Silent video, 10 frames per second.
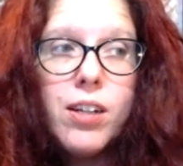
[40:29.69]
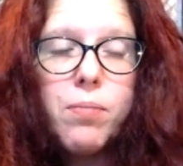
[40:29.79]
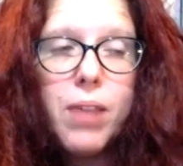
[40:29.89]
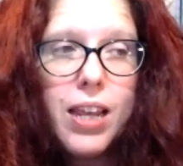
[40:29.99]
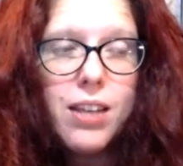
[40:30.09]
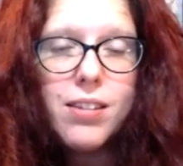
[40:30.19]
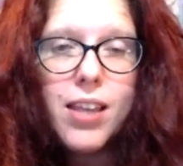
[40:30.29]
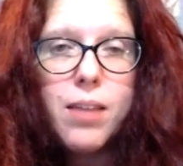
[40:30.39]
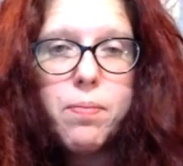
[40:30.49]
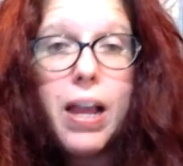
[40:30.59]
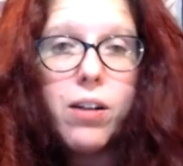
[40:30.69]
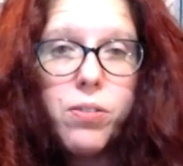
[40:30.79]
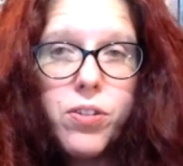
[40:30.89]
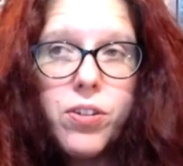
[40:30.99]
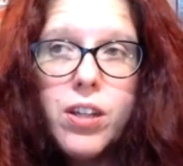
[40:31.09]
case came
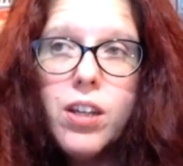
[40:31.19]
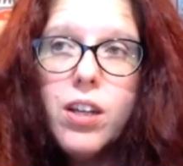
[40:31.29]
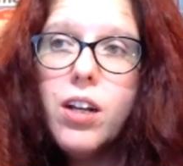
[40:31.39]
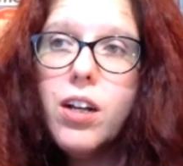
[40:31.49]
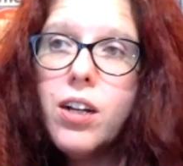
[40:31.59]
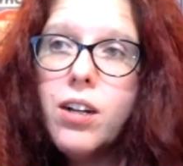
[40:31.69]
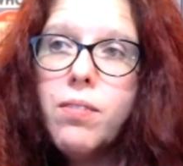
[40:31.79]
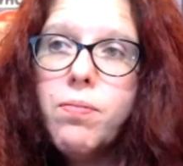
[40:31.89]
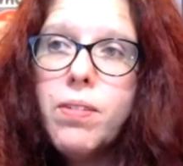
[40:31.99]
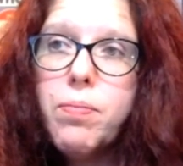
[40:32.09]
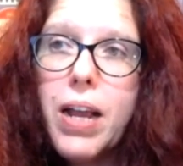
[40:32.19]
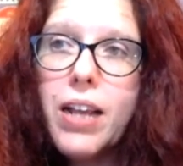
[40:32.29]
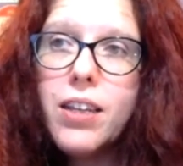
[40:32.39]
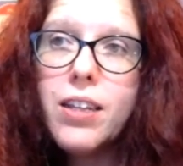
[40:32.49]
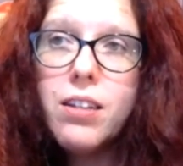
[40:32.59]
out
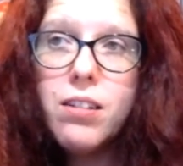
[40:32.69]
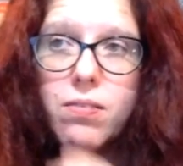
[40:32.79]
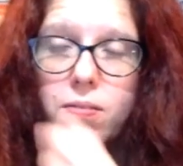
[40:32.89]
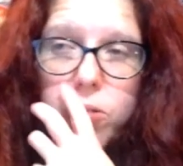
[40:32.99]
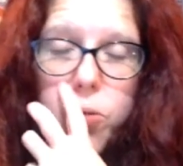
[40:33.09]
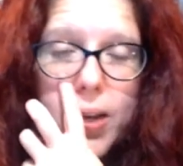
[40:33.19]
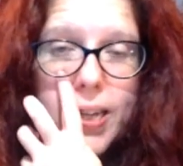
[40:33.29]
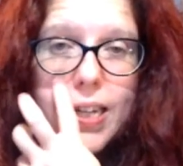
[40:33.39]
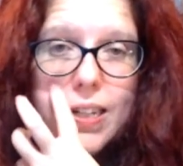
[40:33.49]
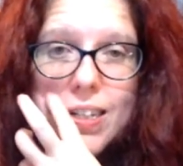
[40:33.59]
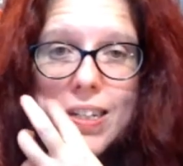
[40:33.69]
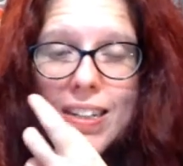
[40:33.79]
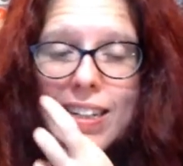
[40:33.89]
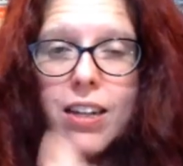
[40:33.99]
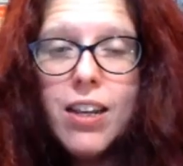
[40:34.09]
back in
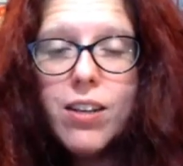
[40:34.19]
2018,